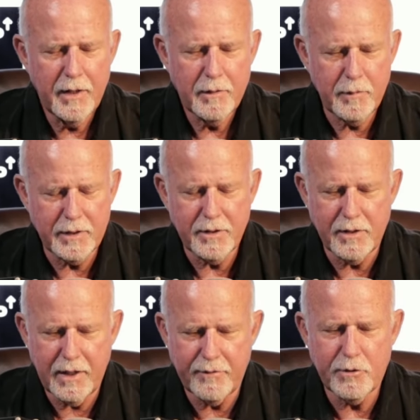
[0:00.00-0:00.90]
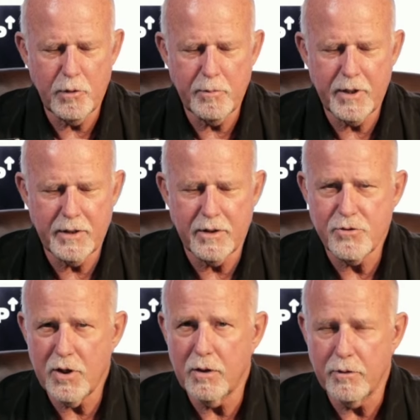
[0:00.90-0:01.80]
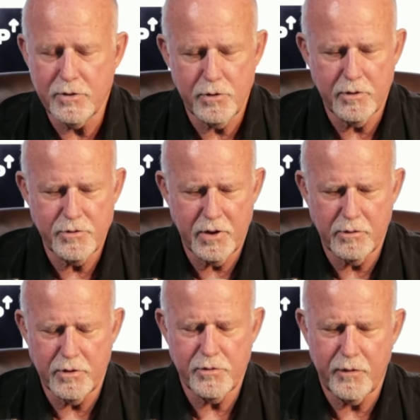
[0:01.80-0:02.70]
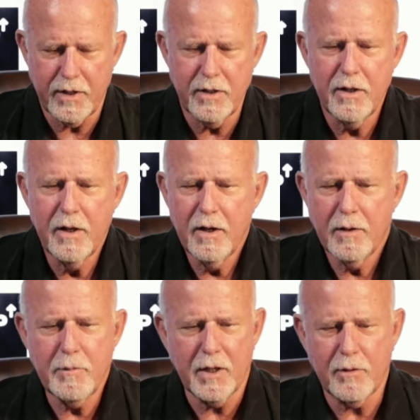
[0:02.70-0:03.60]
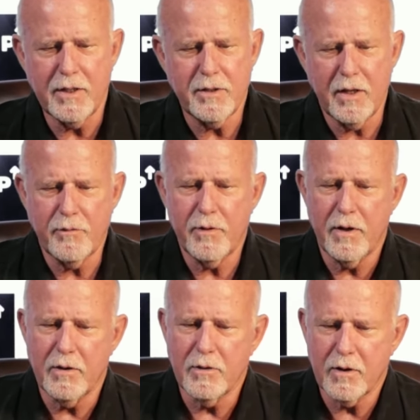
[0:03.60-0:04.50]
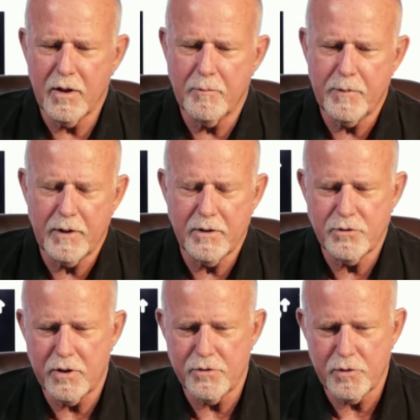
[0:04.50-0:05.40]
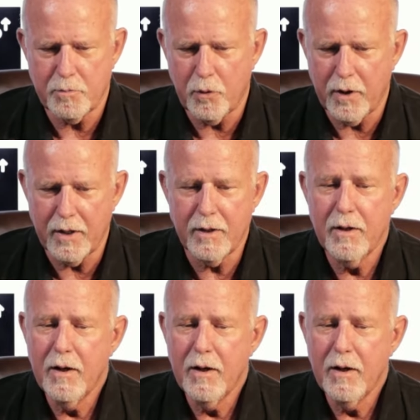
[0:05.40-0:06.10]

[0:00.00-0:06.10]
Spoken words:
But David Rubin and the Shiloh Israel Children's Fund be a great thing for you to look up and consider supporting.